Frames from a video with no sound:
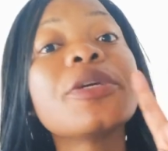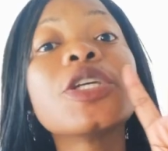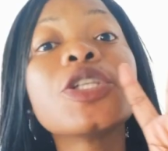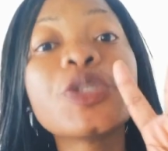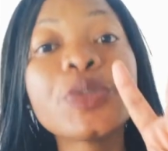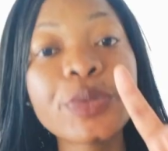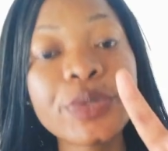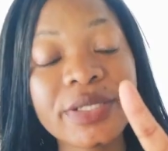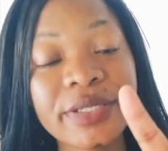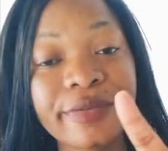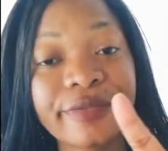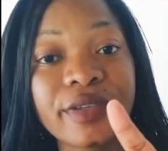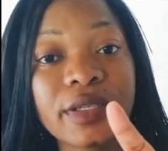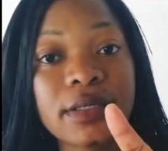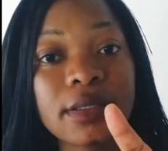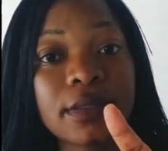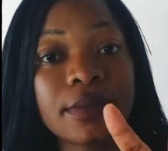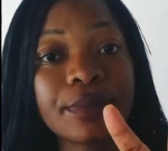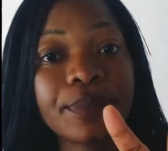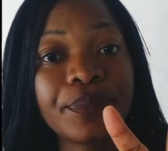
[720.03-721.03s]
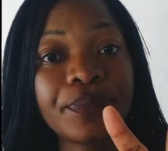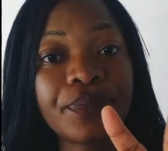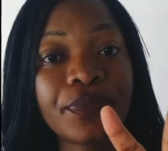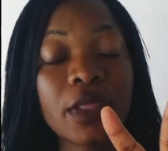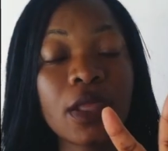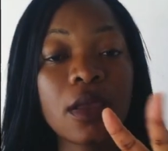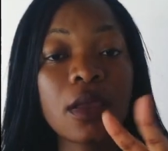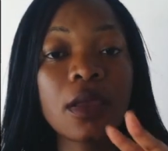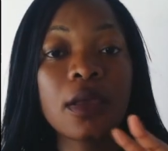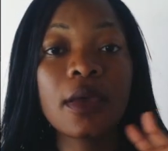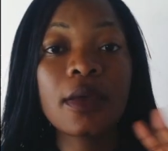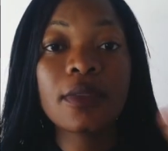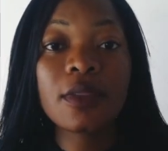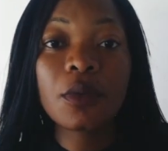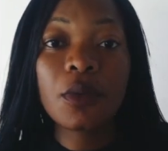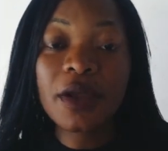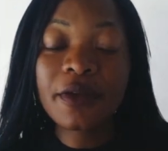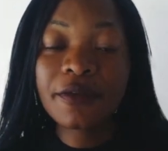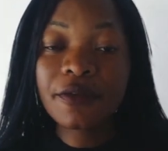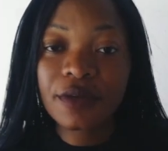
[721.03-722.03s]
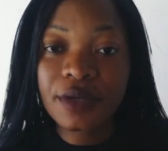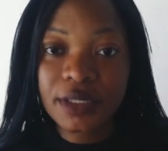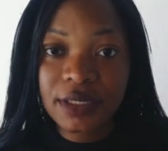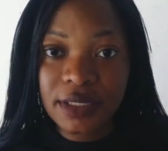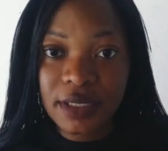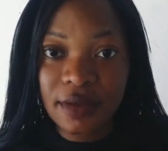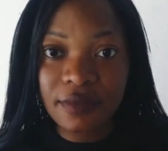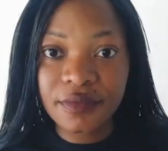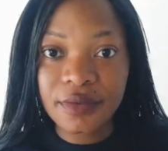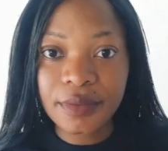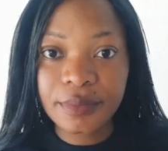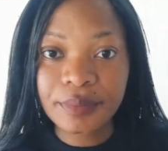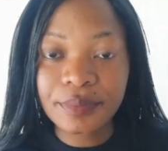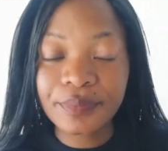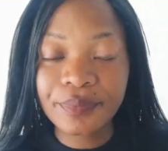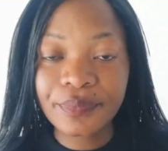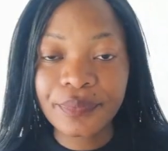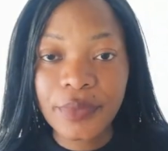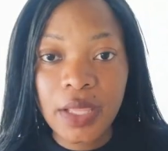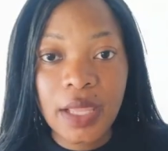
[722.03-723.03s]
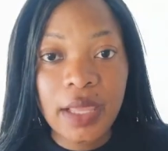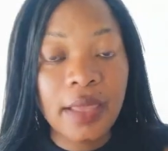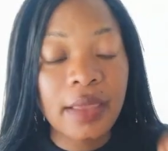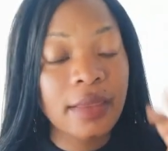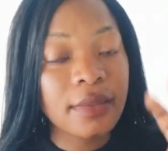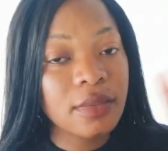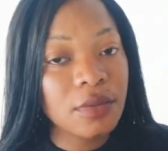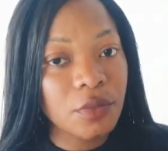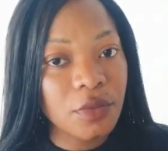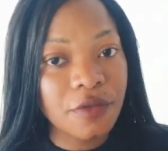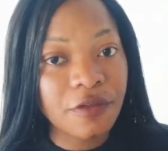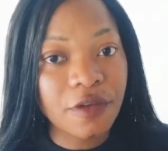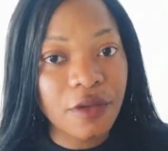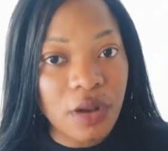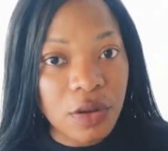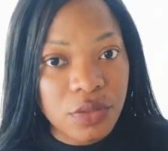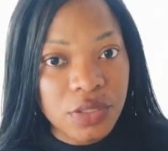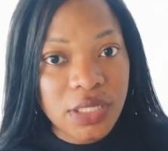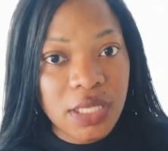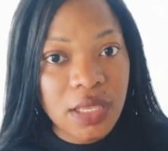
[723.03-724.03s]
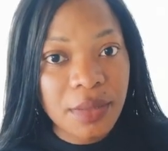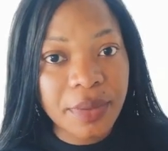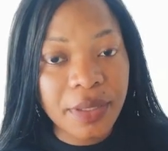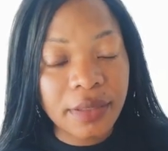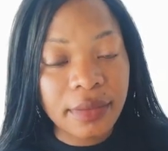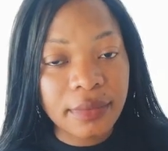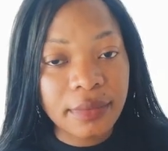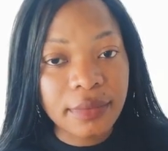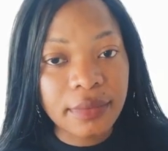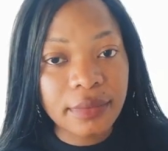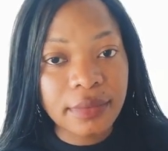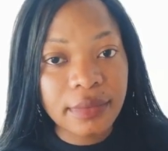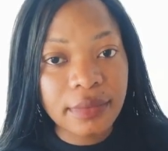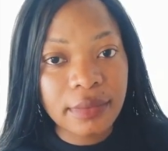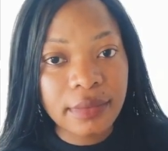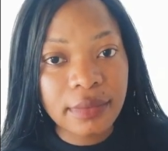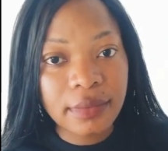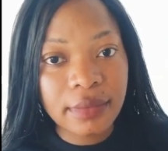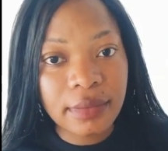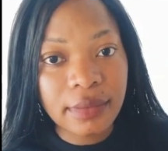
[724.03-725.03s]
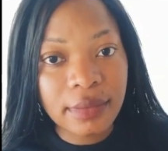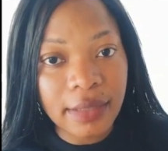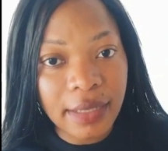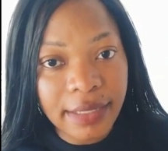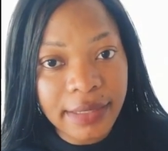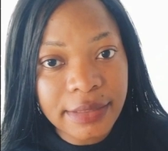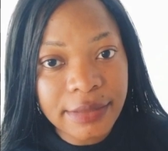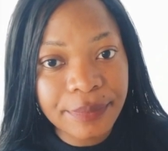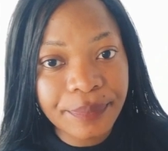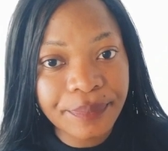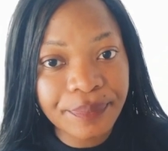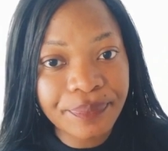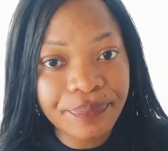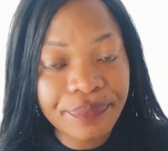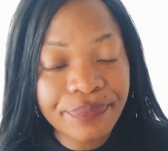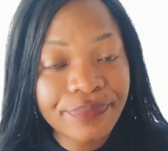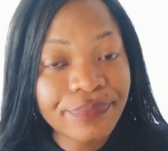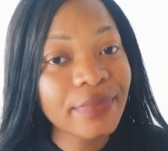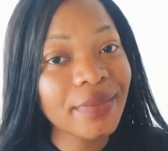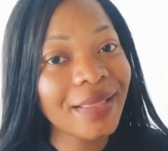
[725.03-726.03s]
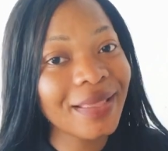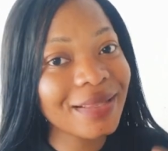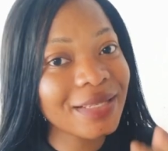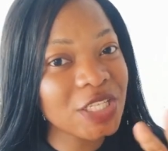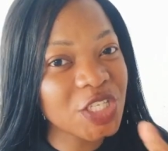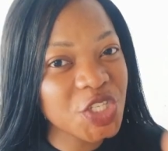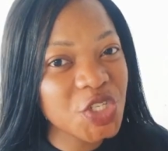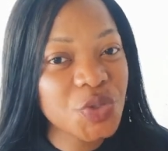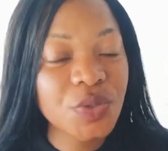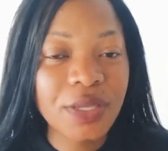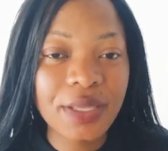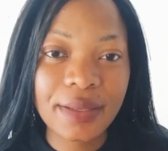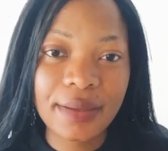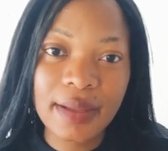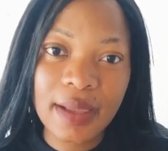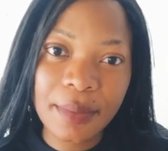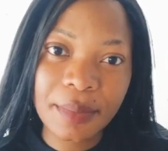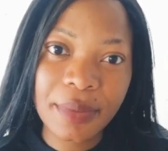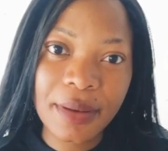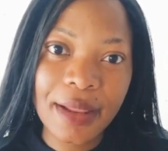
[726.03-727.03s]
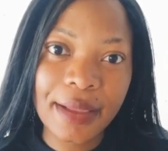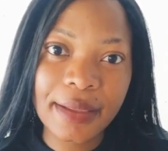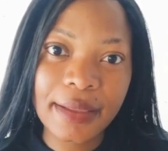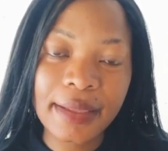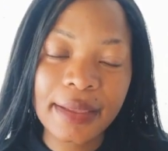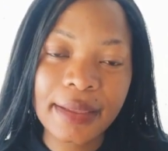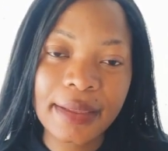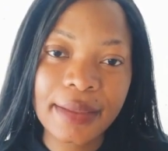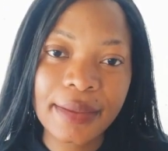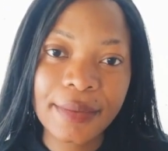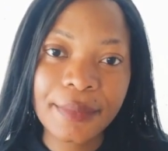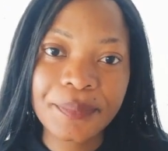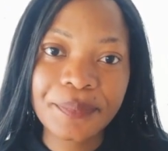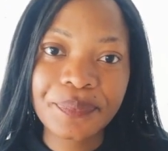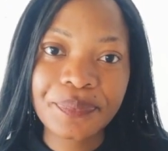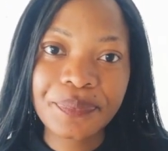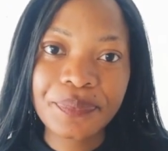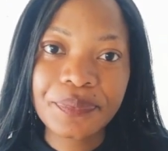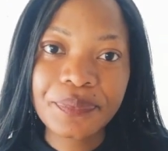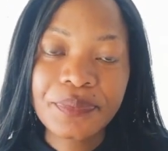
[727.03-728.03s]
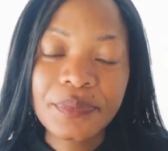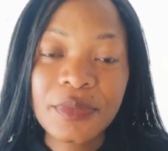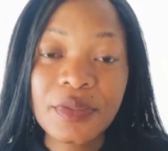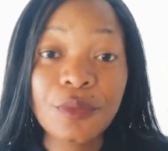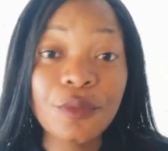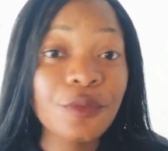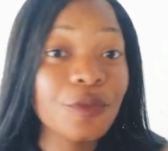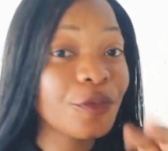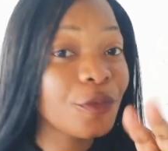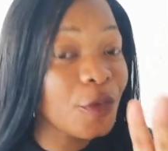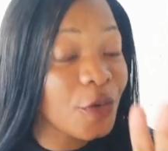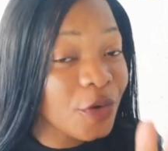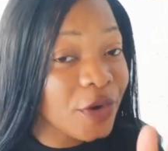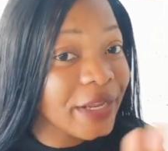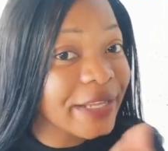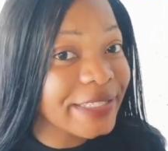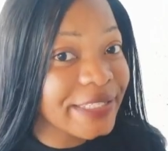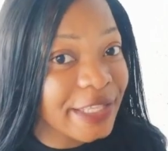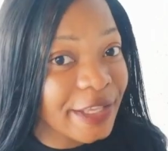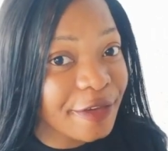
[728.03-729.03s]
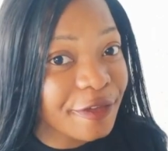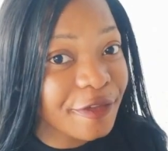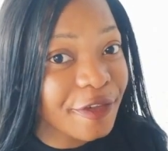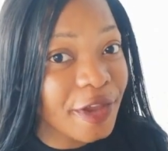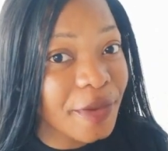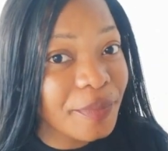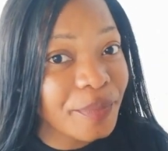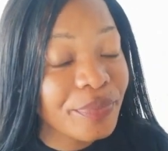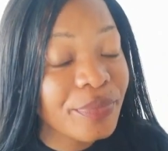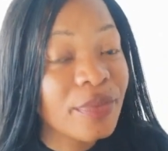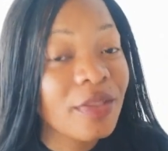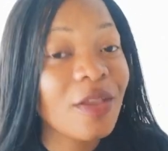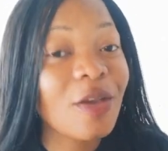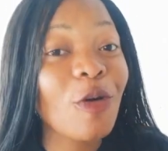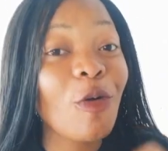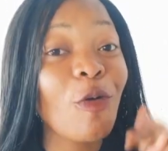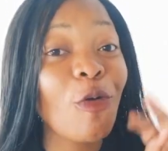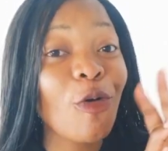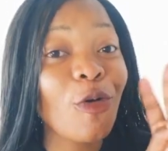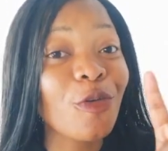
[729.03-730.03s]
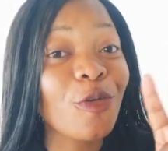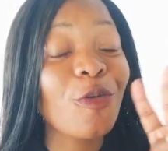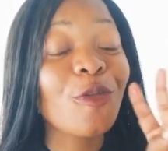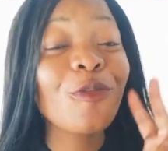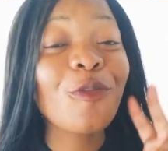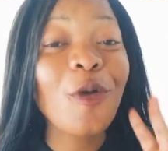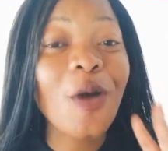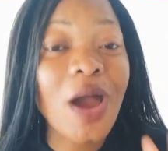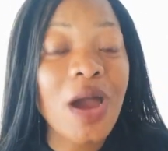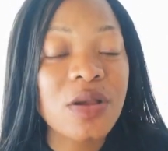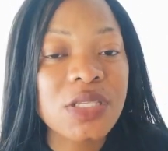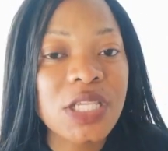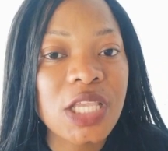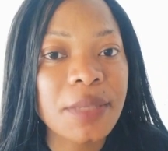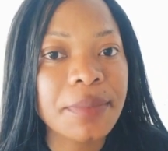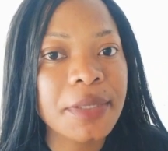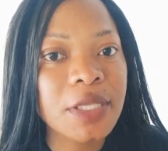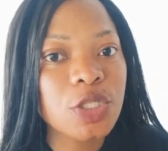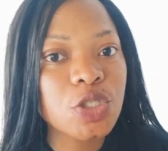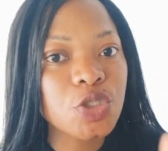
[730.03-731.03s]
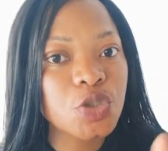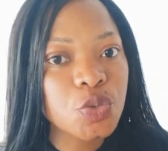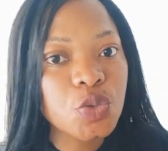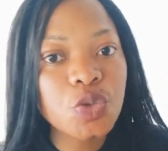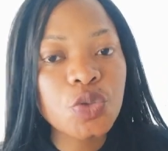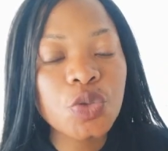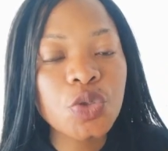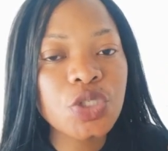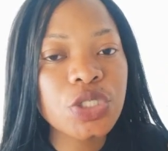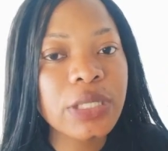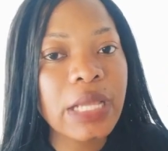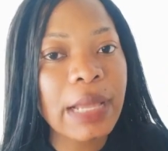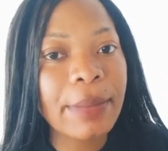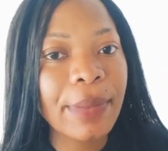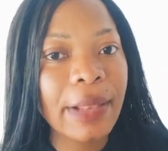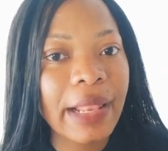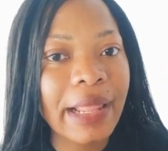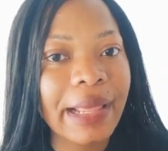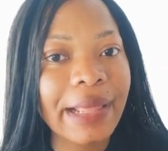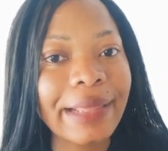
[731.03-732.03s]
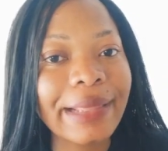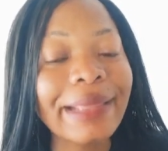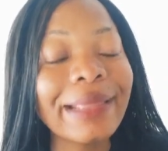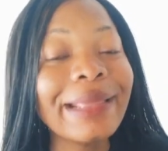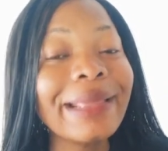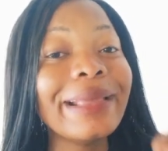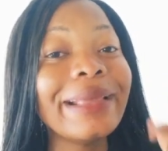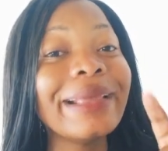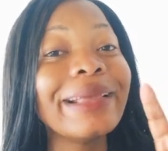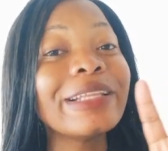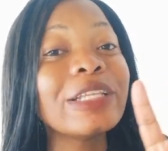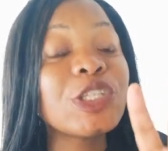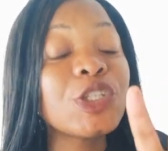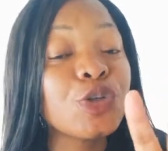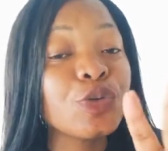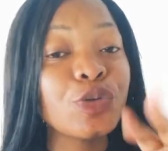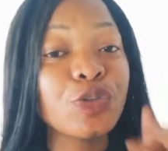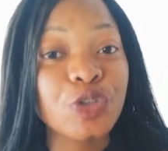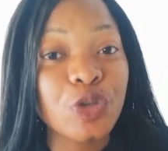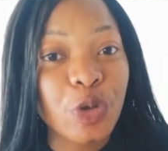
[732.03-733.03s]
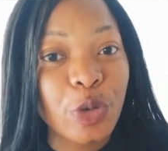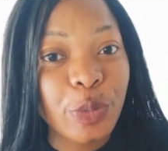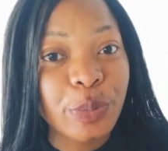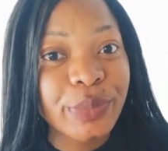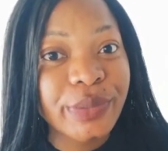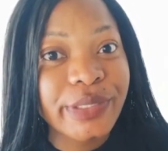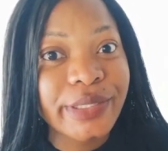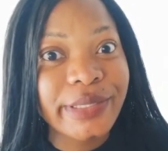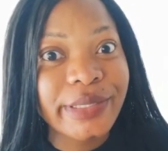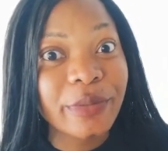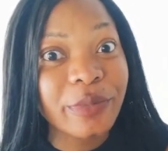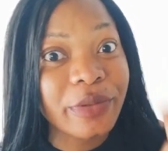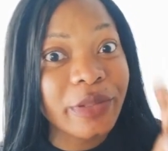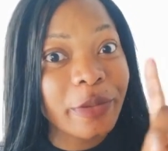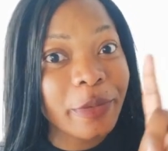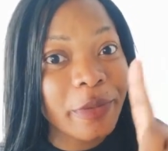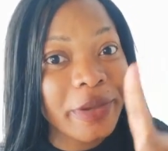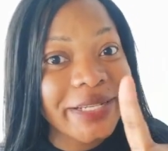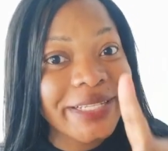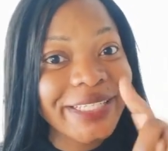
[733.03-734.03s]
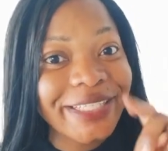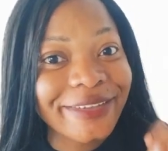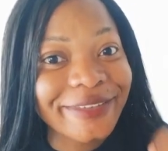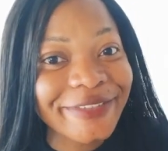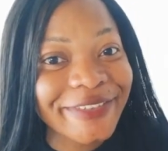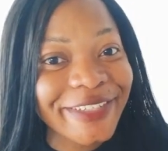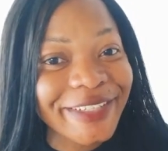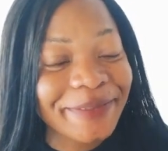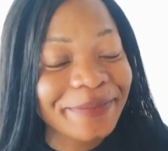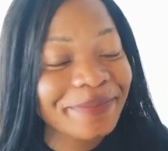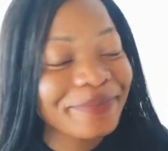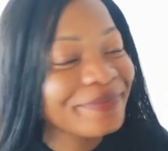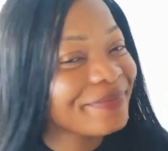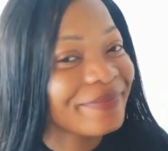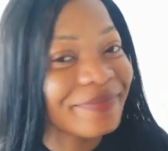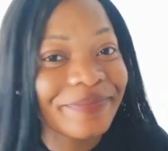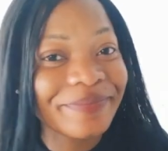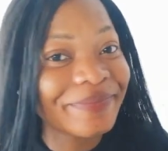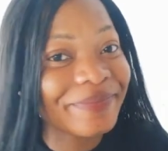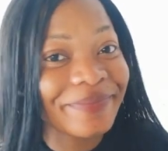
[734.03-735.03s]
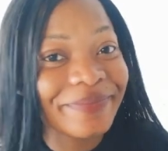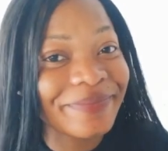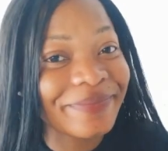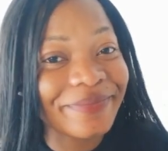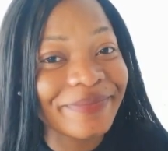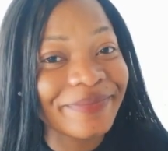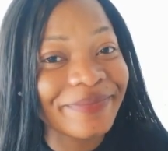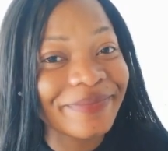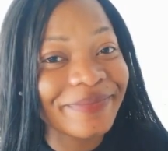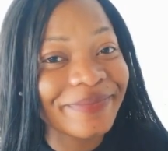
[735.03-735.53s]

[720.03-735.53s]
make two CVs, the one for a server and the one for housekeeping right and you can apply for a saver or for housekeeping do not apply two jobs with one cv mm -mm.